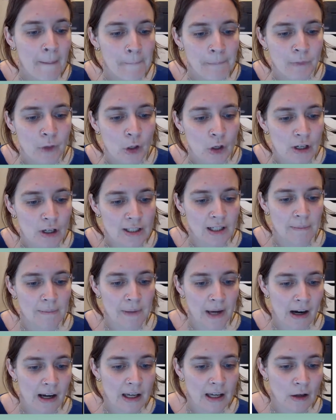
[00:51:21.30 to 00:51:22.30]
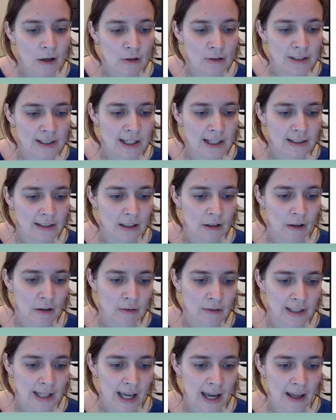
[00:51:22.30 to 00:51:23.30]
Whereas comparing cone 6 and
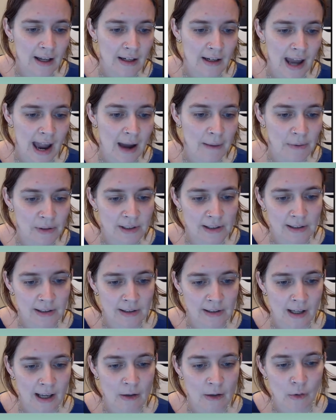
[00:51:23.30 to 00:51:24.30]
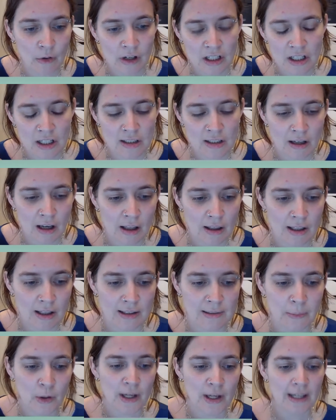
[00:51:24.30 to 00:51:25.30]
cone 10, apples and oranges on
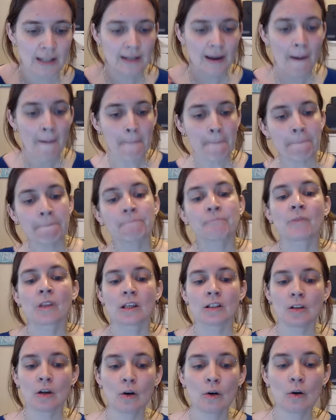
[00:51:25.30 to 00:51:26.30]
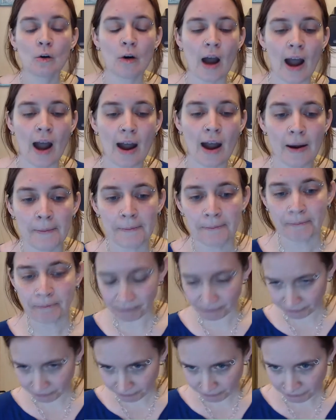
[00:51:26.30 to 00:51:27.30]
this point. So
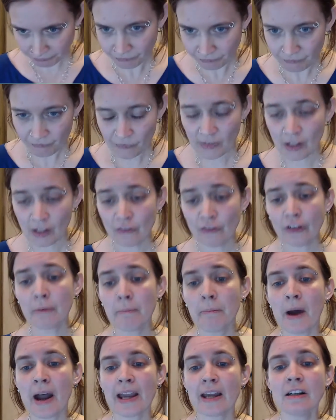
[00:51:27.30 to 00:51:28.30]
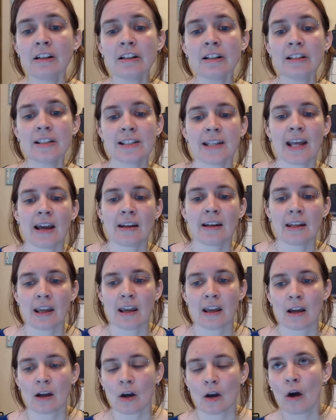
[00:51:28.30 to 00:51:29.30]
from my
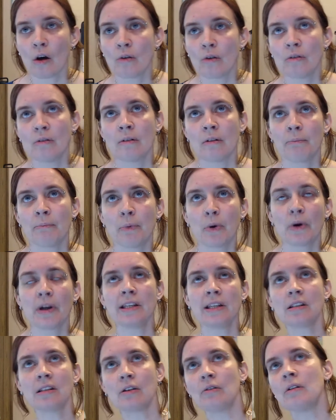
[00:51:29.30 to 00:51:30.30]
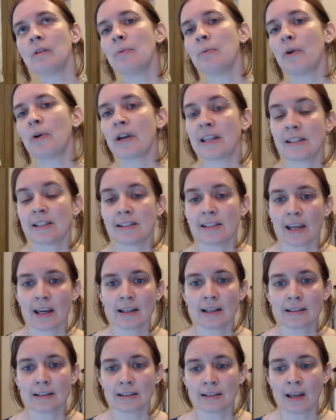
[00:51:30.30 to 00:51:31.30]
understanding, 0.2 to
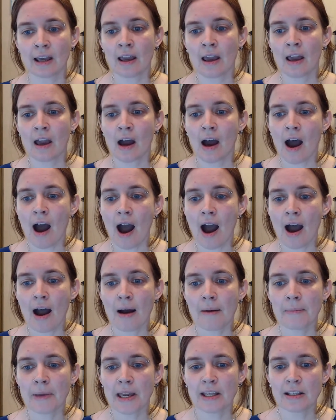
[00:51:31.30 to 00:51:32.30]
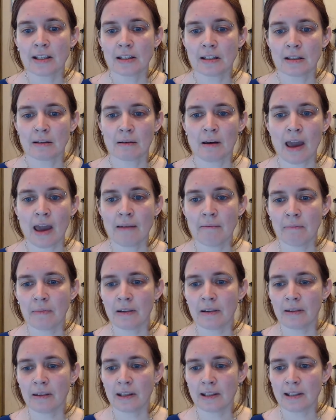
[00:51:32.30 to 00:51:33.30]
0.6 is,
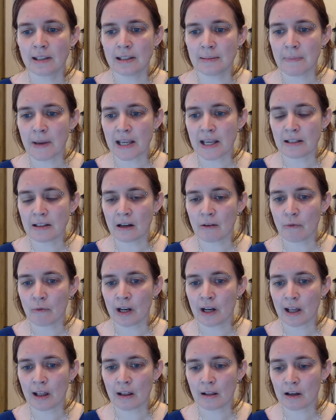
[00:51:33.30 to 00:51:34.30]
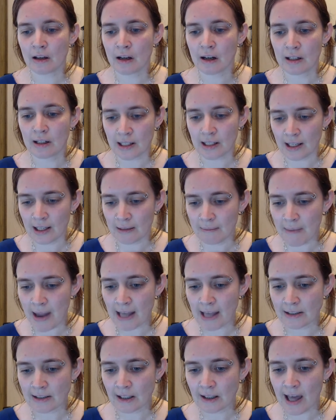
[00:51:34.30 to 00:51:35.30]
and this is based on what I learned in
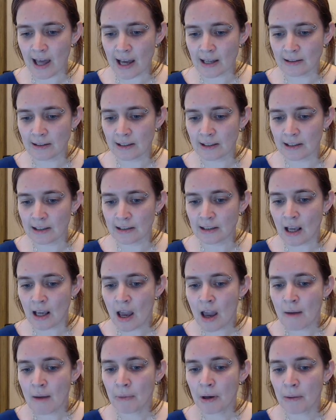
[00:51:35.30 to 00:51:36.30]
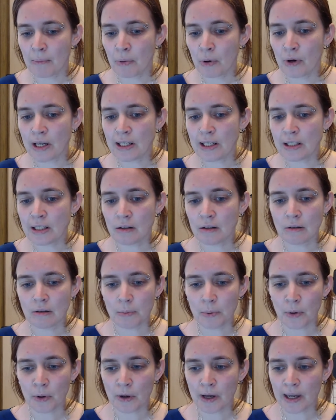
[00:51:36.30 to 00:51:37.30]
Matt's classes, but 0.2 to
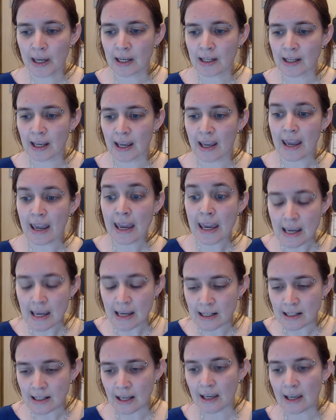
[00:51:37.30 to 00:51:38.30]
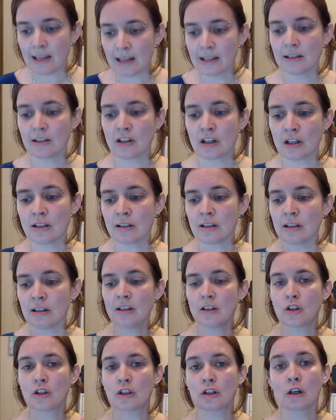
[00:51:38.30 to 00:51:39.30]
0.8 is just
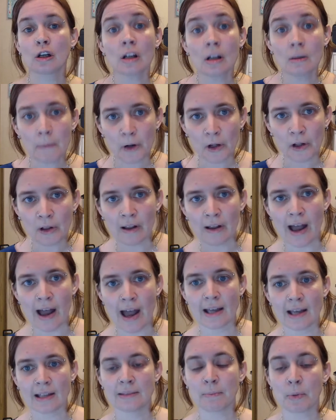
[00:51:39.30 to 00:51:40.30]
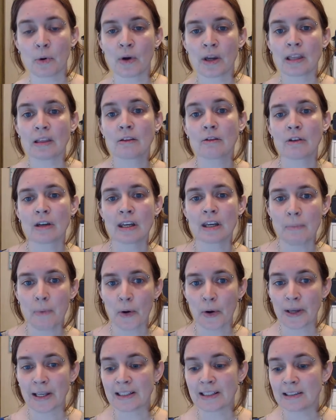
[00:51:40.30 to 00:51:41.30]
as durable as 0.3 to
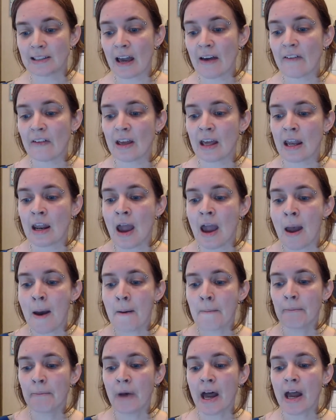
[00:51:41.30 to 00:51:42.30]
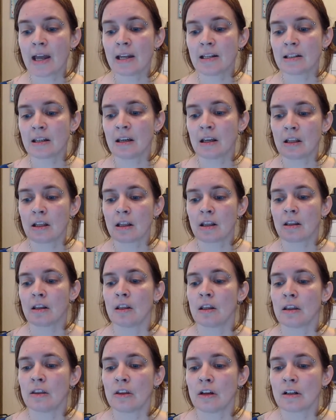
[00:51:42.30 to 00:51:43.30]
0.7, but
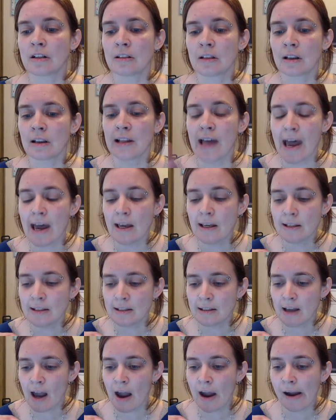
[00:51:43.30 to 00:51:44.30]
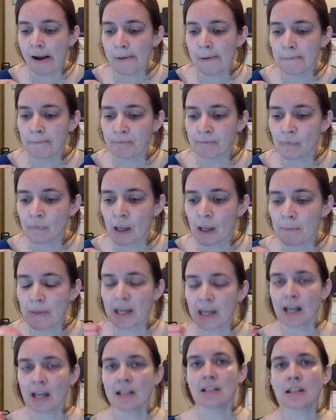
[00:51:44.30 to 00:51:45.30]
there's less,
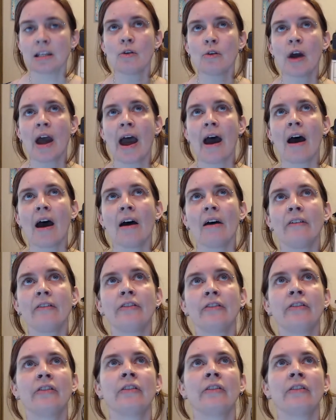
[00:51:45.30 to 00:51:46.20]
because you have